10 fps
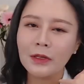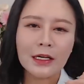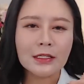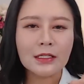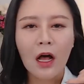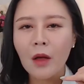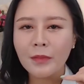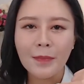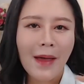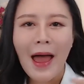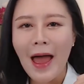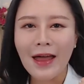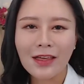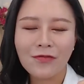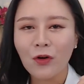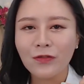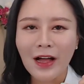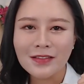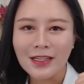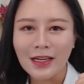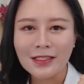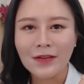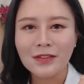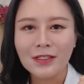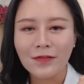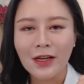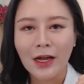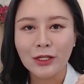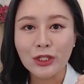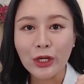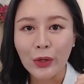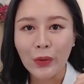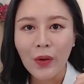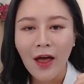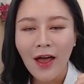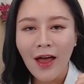please call me back at 456-7792.